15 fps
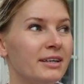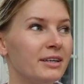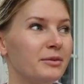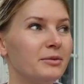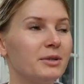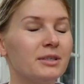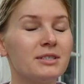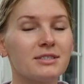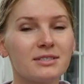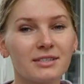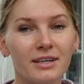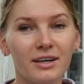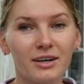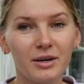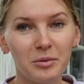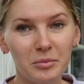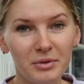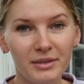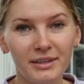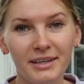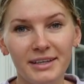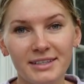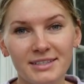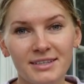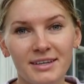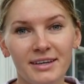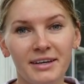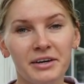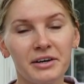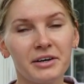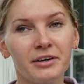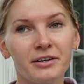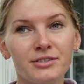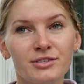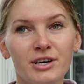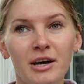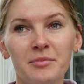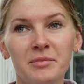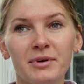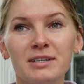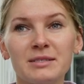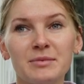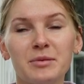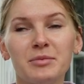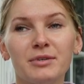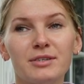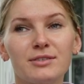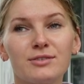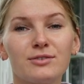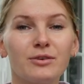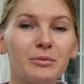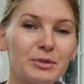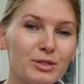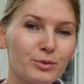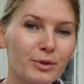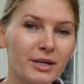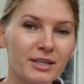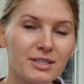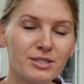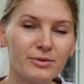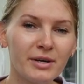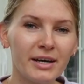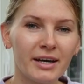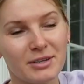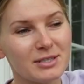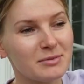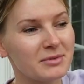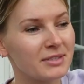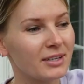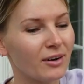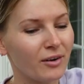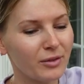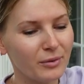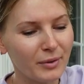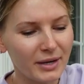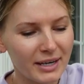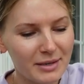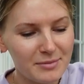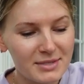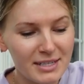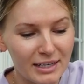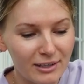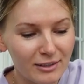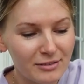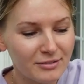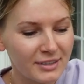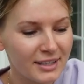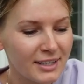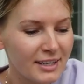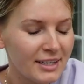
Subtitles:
It was like a complete gut job. My husband put so much work into it. My husband did all the work himself.